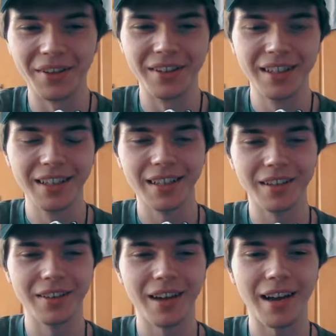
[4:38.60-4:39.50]
no, you
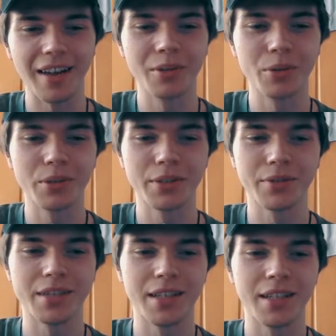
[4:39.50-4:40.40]
know, I do always have
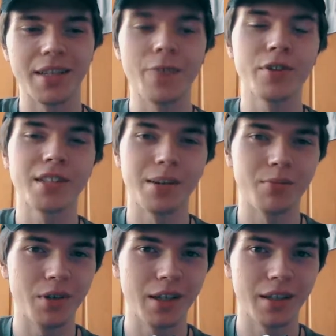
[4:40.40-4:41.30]
to say that if a
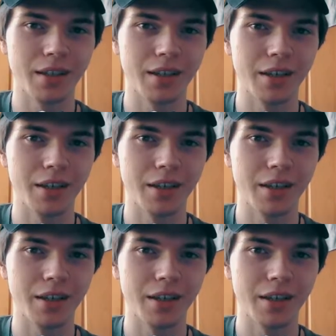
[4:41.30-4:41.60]
summary,